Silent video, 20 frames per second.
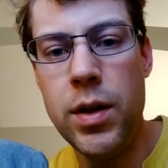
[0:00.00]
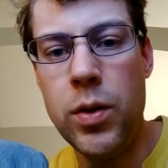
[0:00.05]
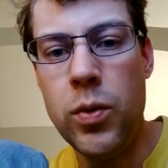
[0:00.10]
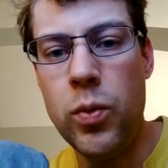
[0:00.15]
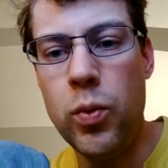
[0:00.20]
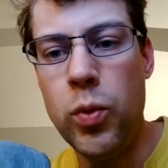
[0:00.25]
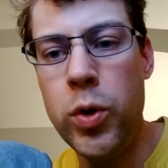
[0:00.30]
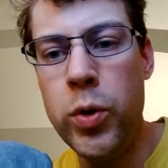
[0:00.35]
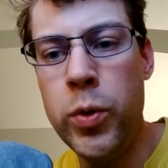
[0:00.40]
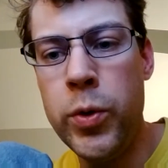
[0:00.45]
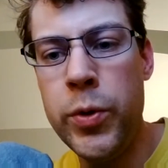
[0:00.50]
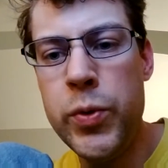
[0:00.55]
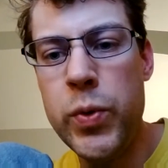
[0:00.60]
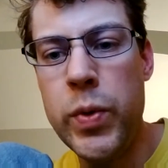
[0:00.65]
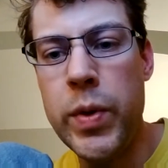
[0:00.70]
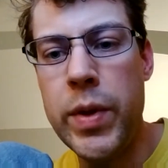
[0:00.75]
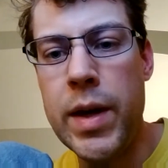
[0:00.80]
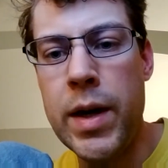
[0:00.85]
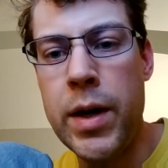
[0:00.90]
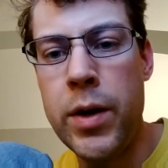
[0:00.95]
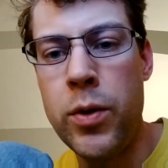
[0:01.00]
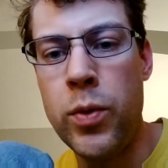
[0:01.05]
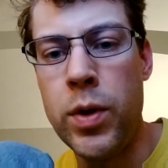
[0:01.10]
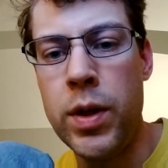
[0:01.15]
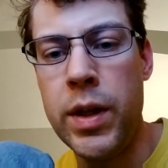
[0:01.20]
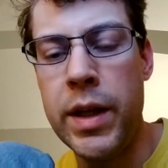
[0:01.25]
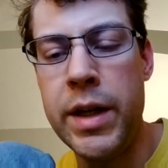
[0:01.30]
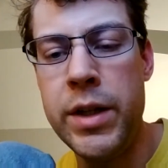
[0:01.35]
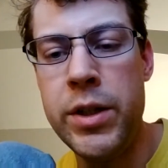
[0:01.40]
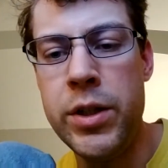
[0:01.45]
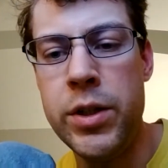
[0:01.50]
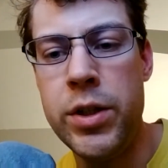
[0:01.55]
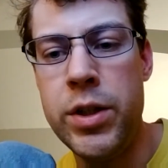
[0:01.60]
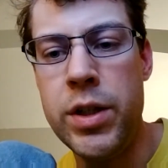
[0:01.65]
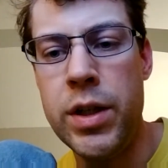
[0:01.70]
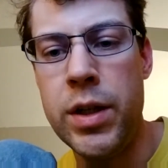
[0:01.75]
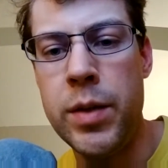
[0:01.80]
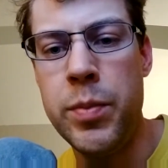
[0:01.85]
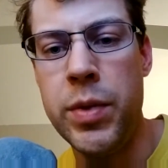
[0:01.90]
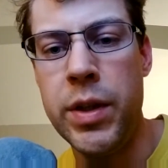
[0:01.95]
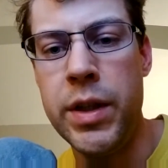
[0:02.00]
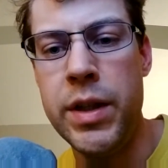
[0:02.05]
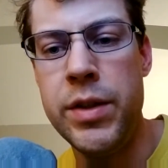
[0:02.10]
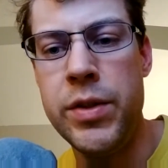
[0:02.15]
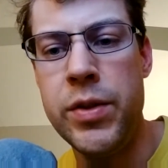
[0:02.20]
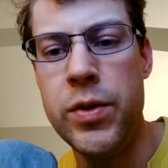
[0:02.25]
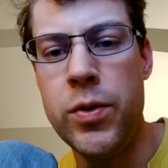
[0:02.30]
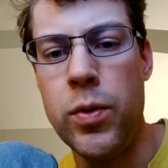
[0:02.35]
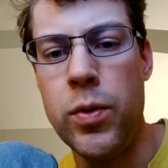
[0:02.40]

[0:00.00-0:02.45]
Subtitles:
Rules without a relationship leads to